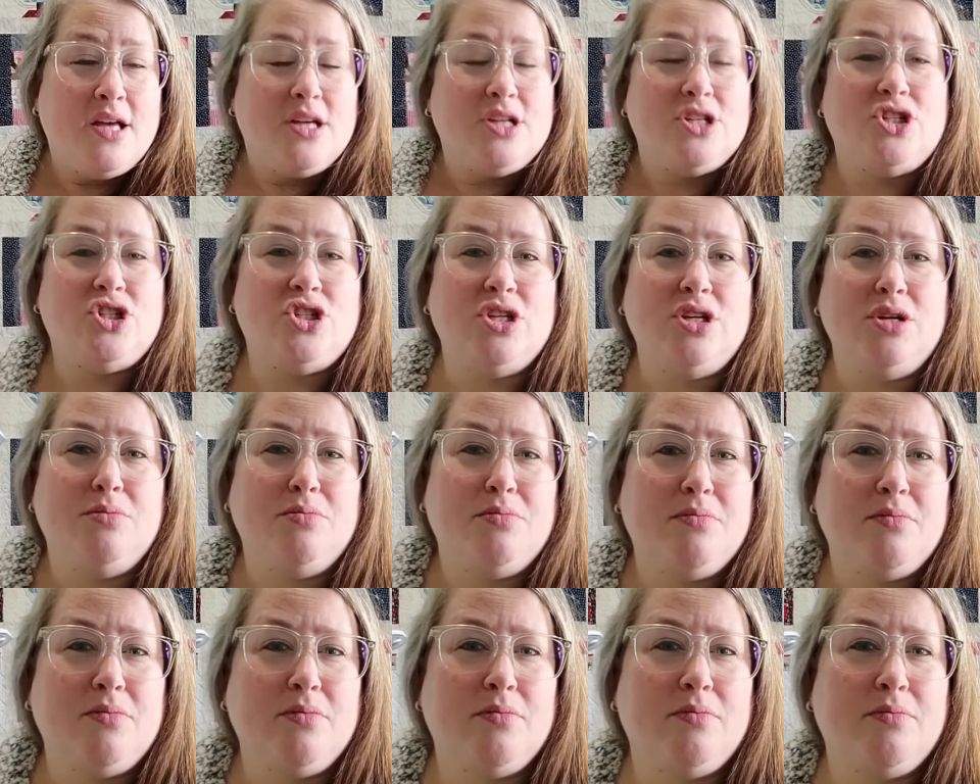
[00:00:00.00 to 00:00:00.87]
She
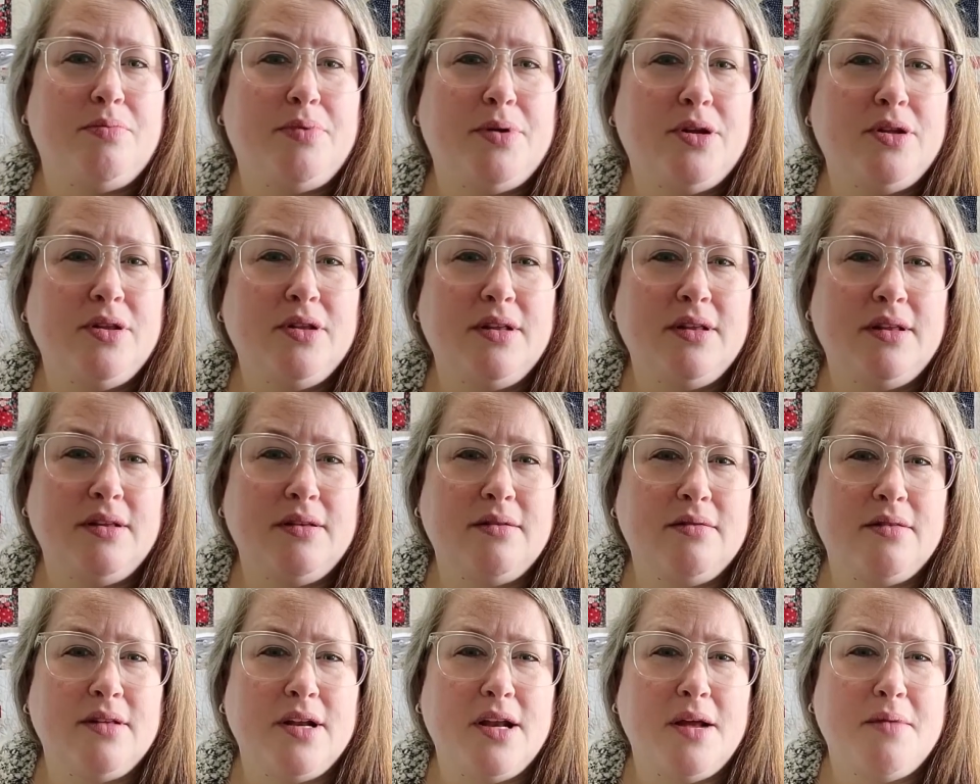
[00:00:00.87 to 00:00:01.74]
pulled
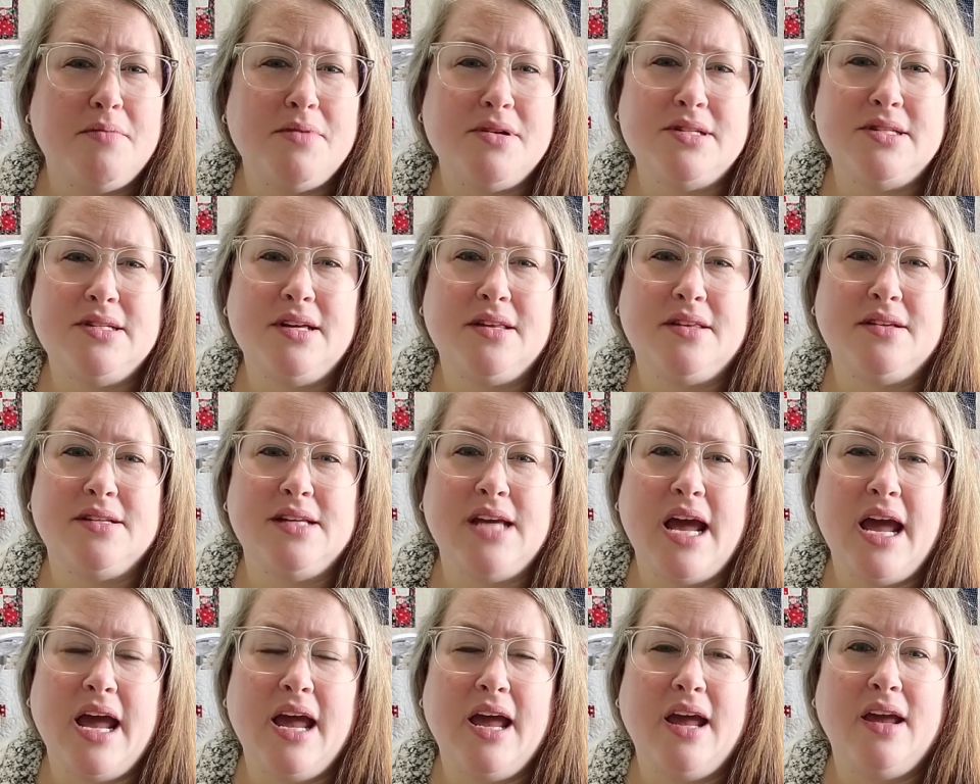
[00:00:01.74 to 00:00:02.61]
the numbers the other
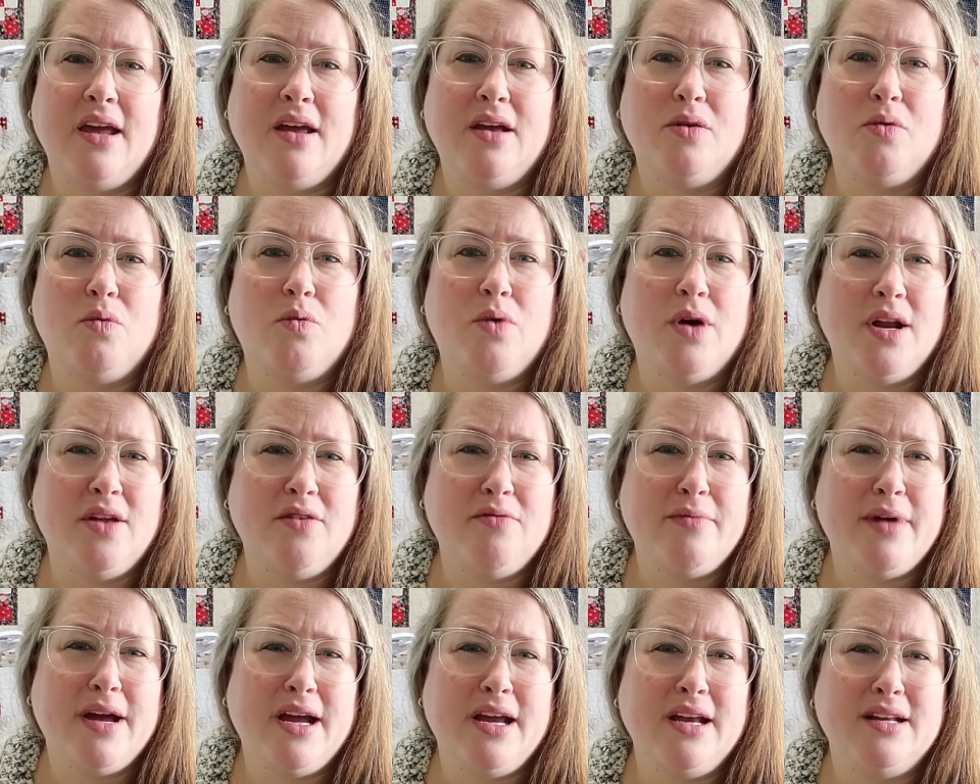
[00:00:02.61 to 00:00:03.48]
day, and one
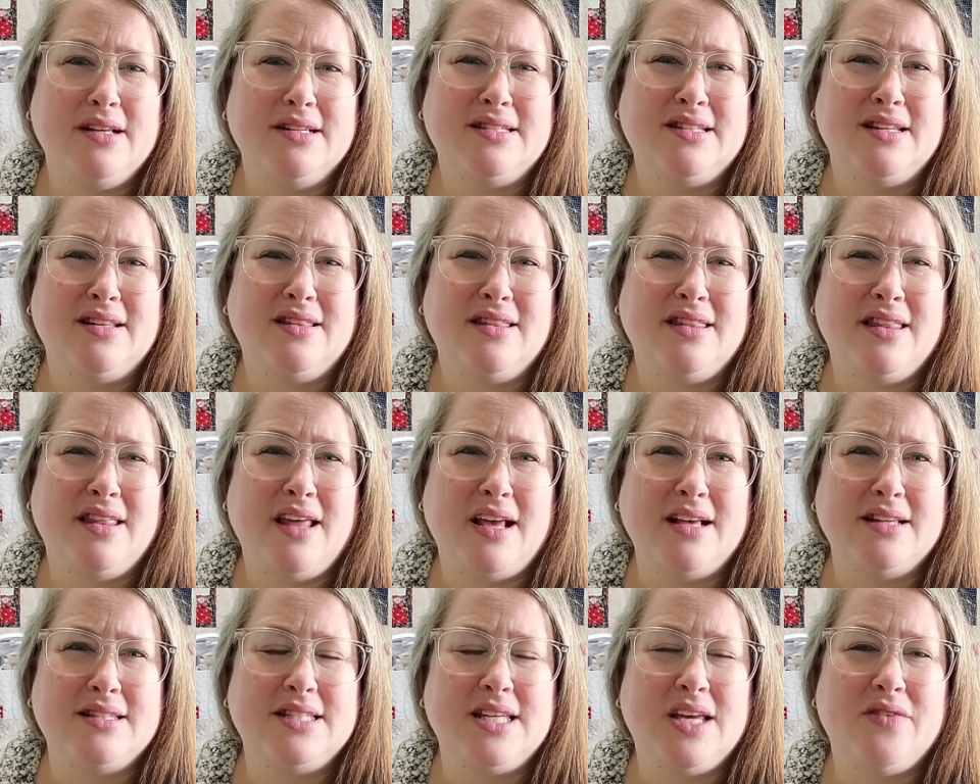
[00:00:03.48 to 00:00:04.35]
of mine is a
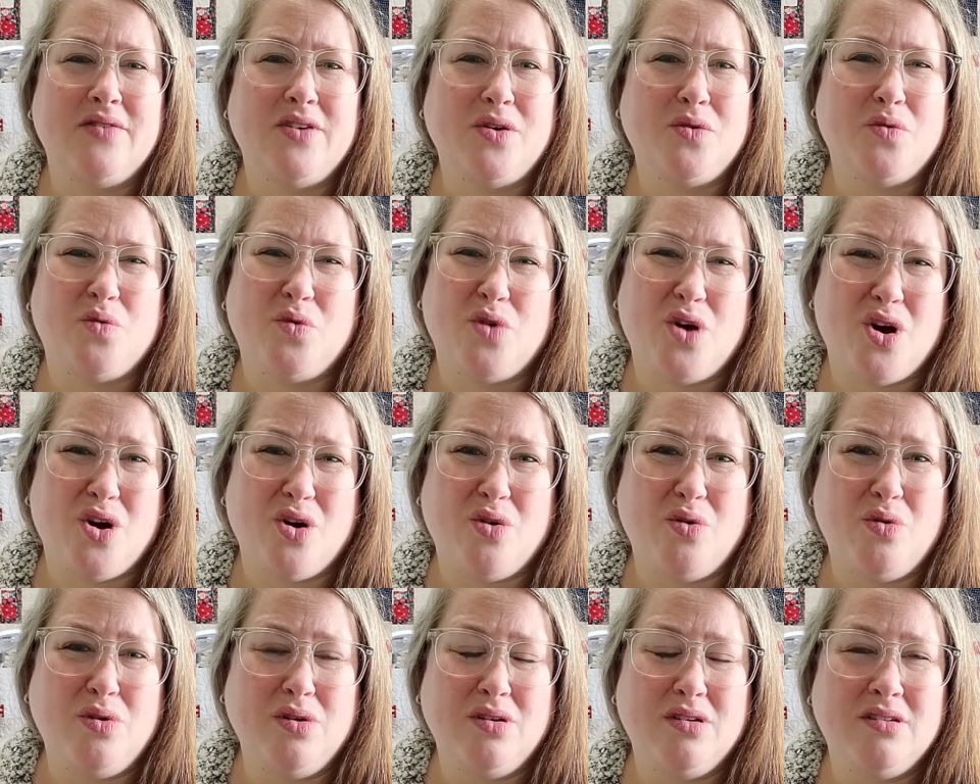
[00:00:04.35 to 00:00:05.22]
Thanksgiving
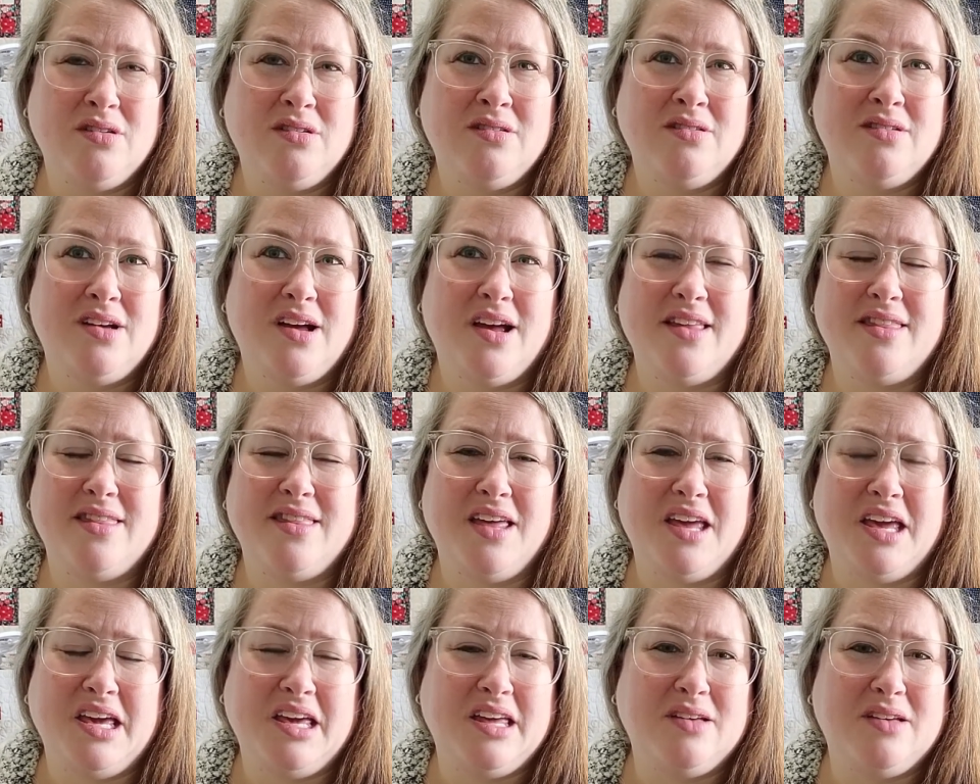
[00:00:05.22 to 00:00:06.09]
row, I
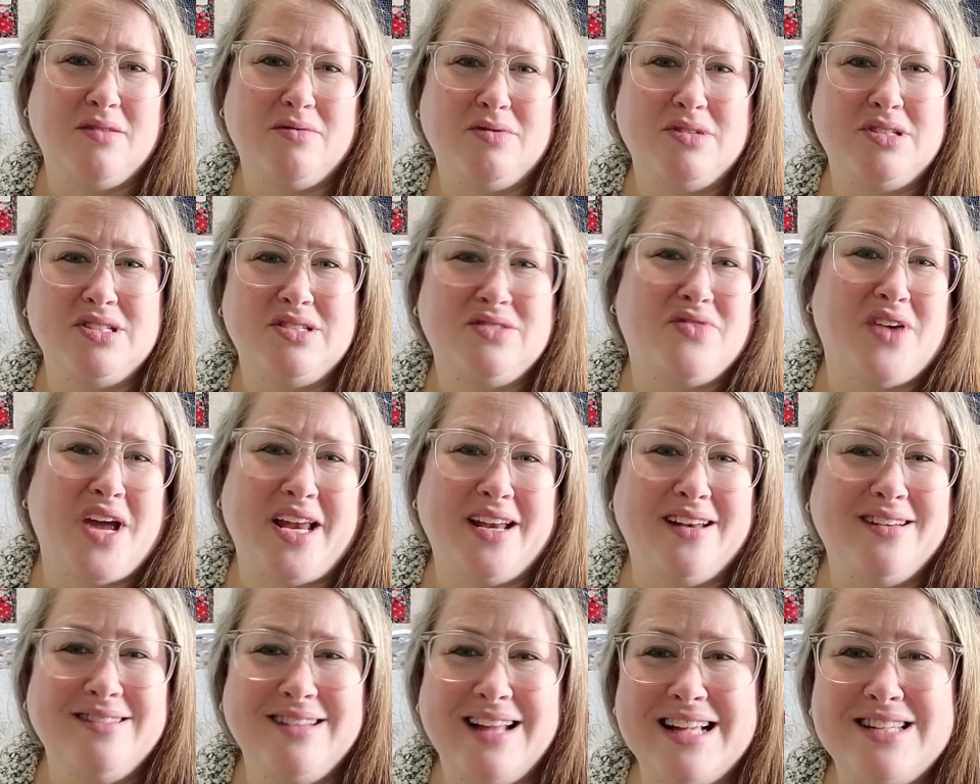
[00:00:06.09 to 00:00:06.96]
think, which is
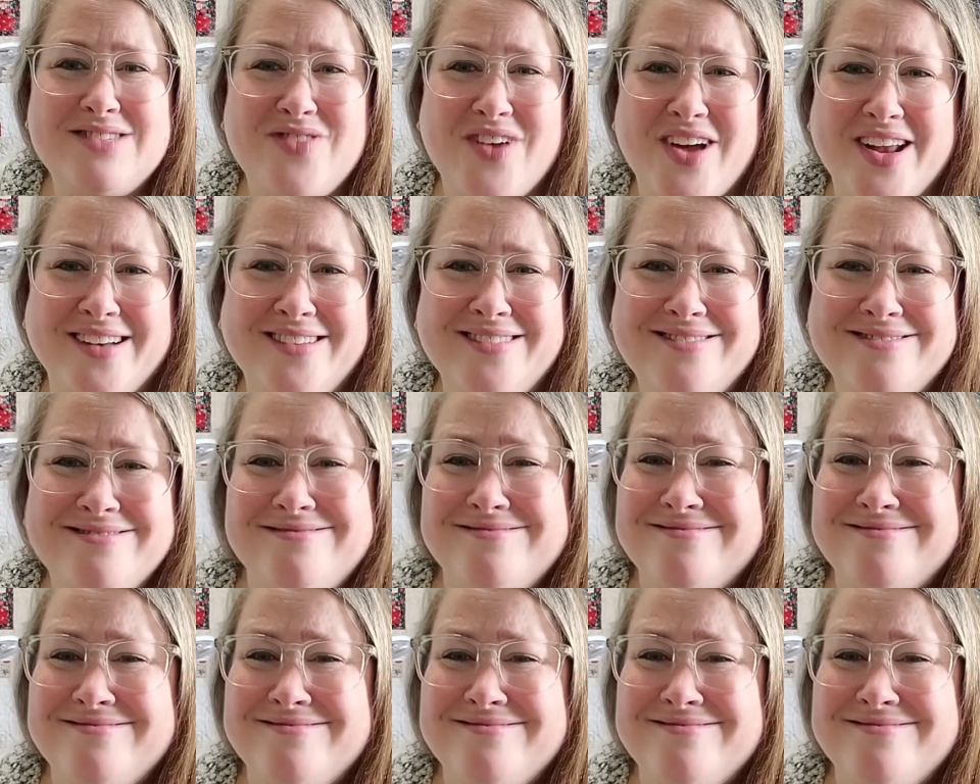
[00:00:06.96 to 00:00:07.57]
fine. That's fun.